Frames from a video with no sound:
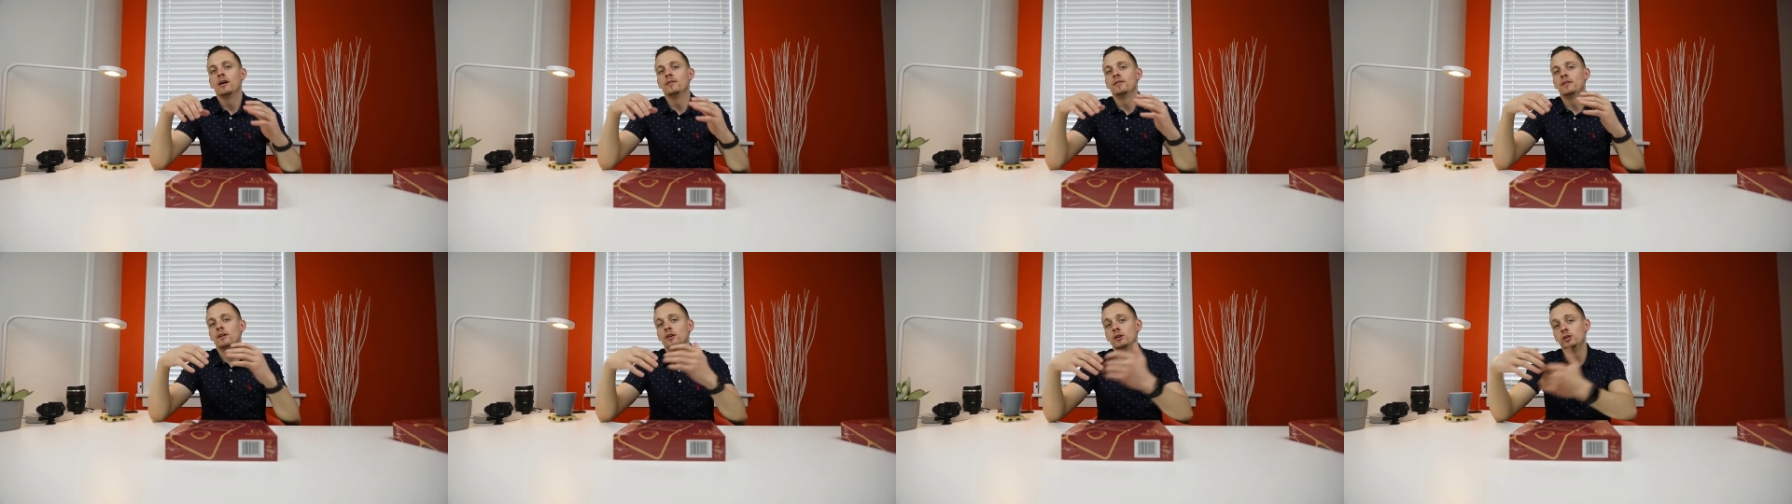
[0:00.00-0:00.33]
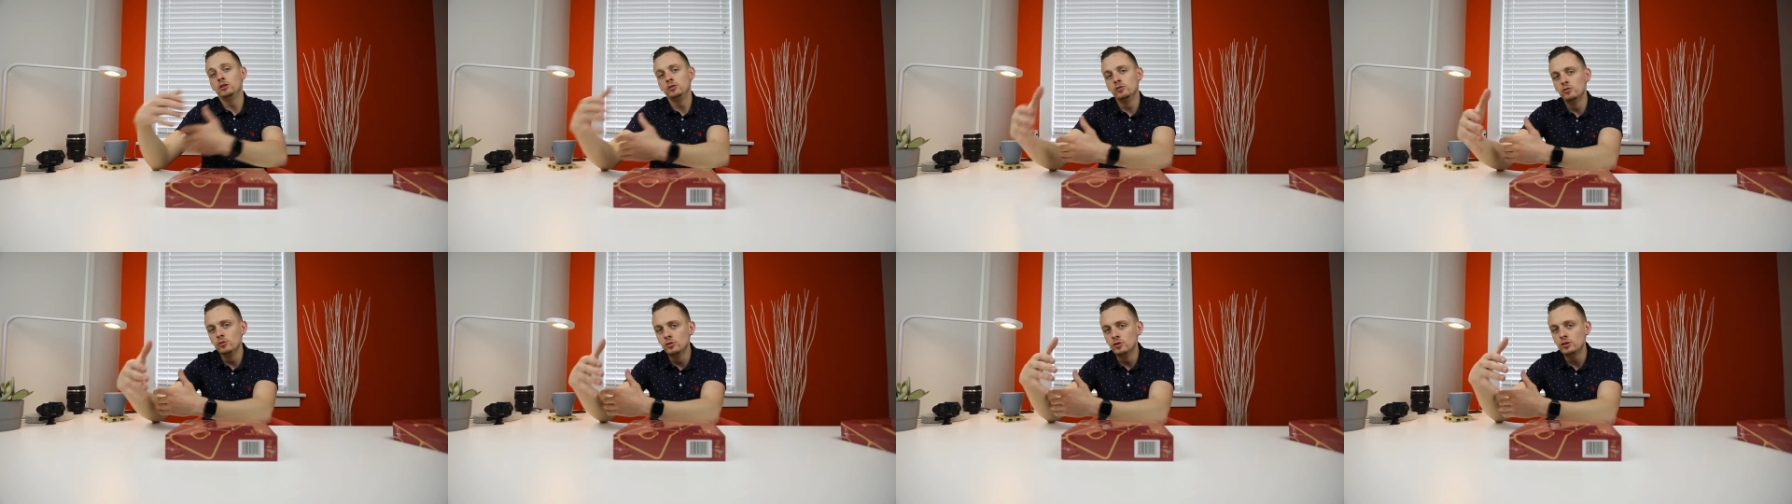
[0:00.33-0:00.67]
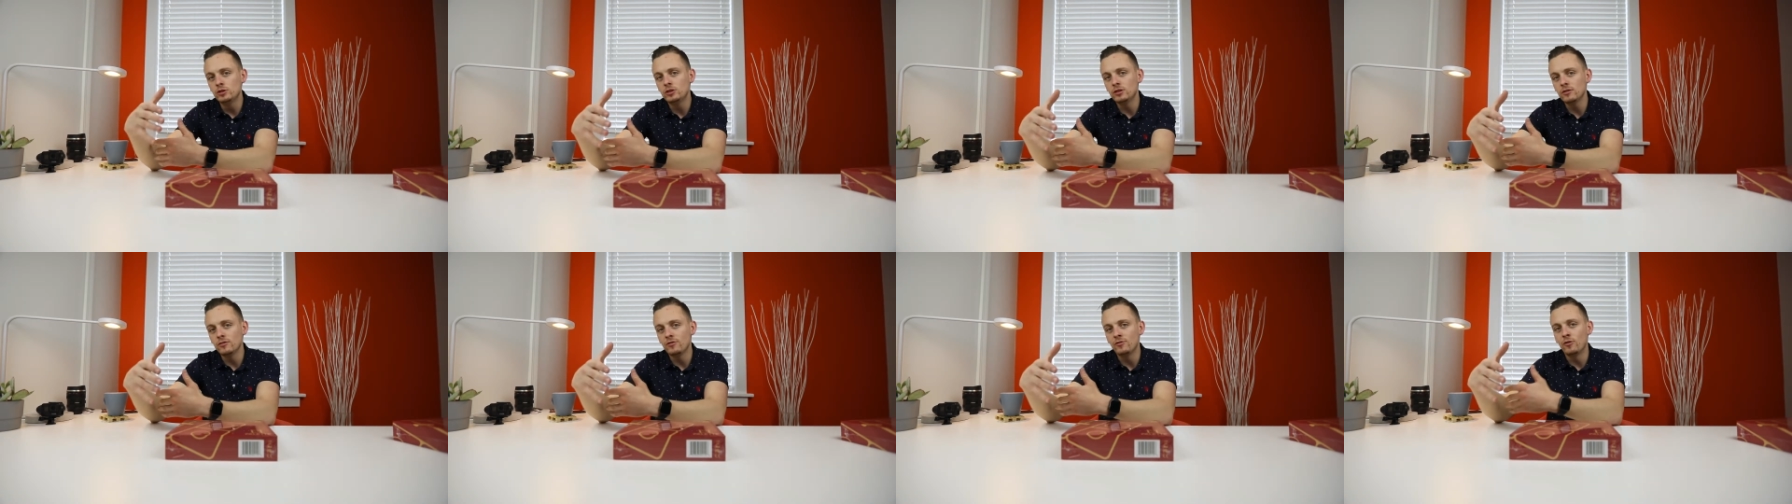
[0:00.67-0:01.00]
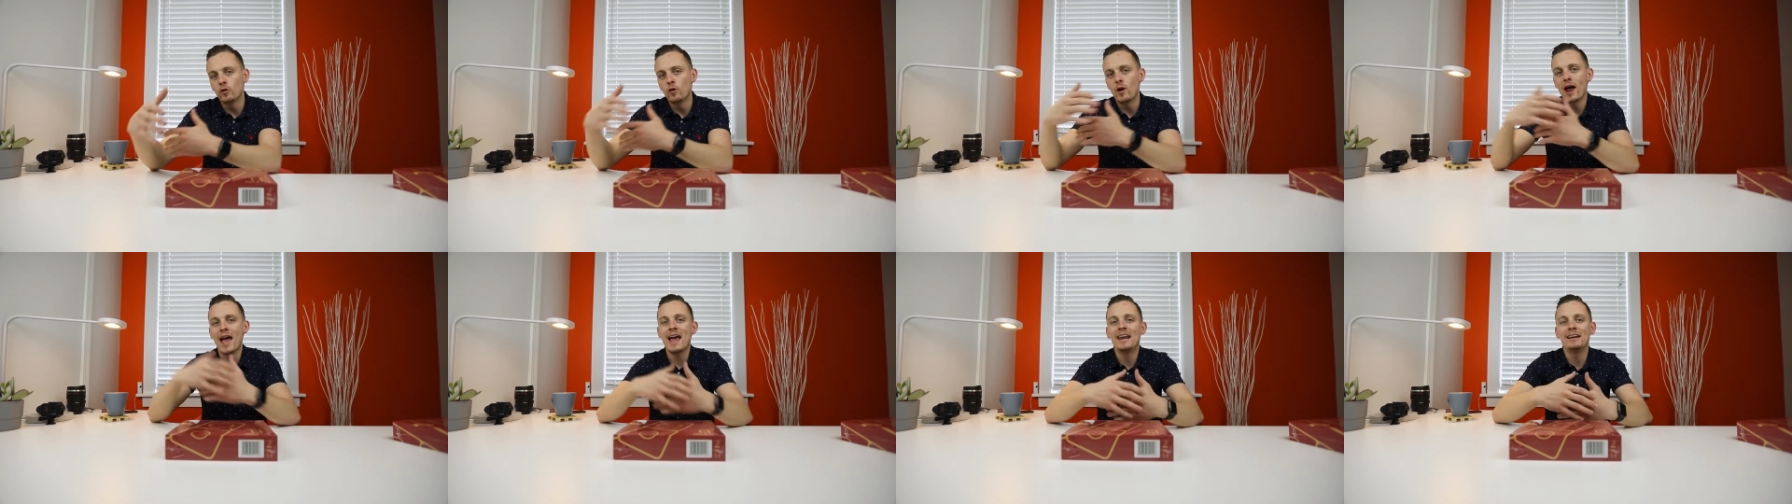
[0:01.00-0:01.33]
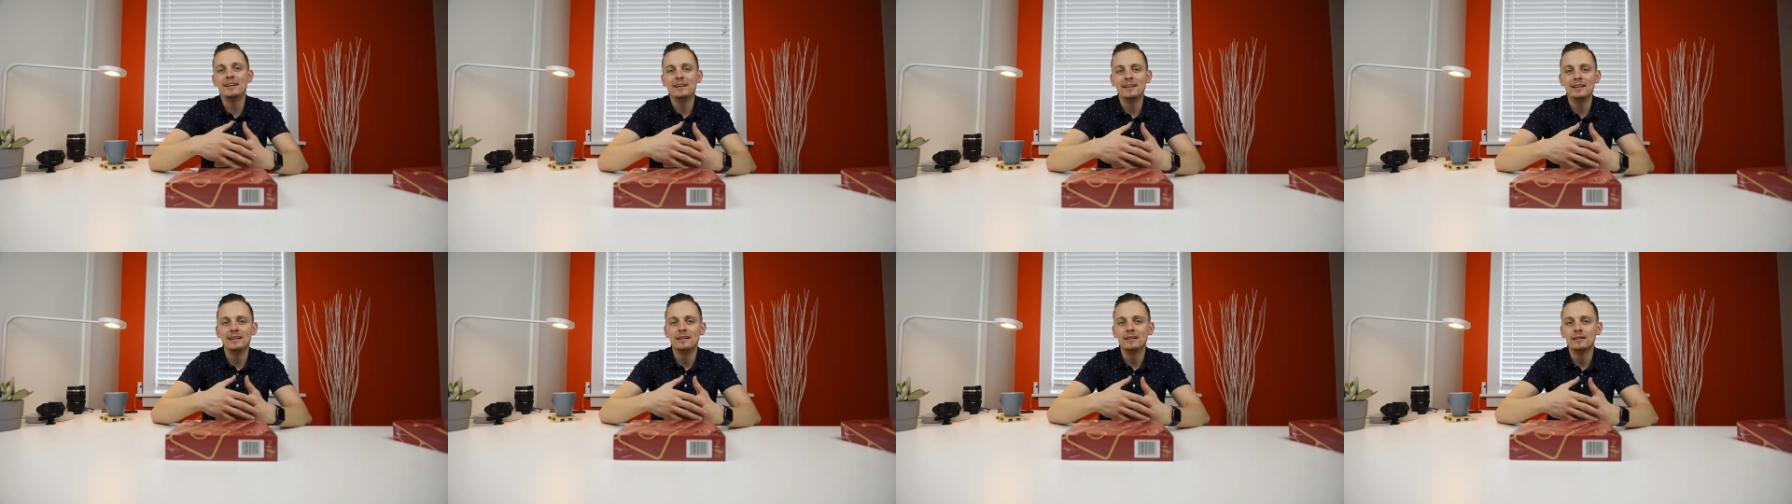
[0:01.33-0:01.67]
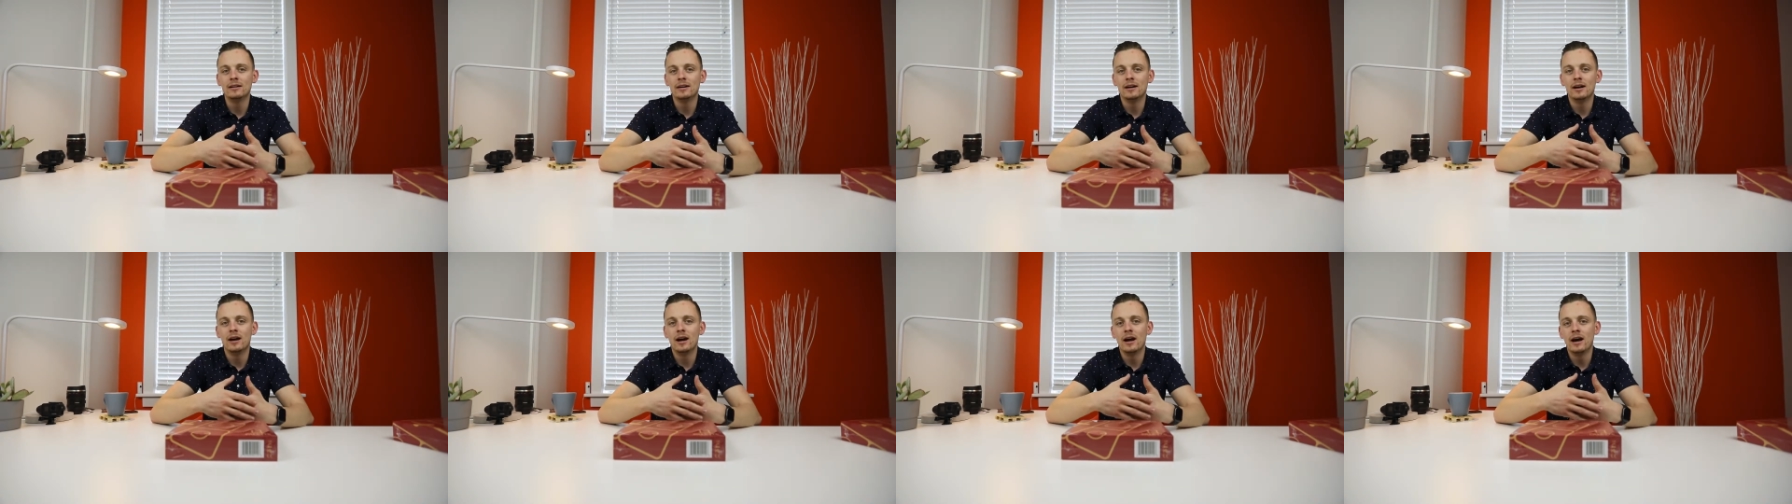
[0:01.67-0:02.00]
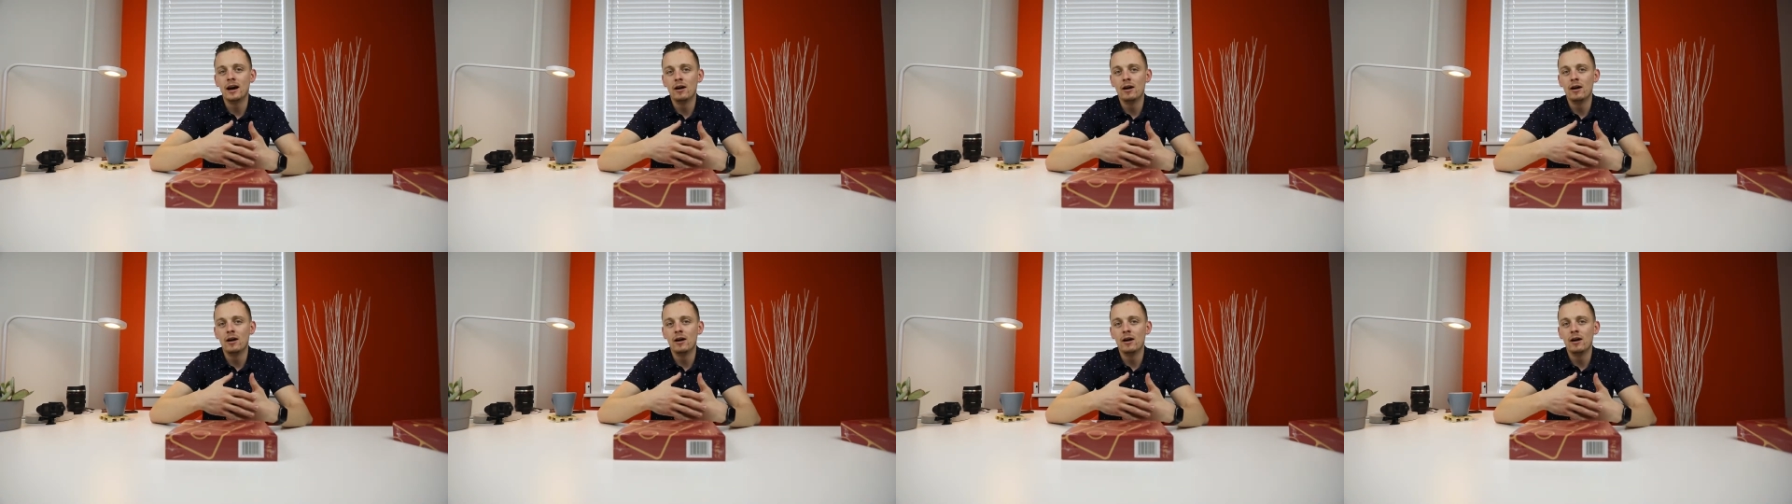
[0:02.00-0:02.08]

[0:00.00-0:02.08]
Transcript: that are used for editing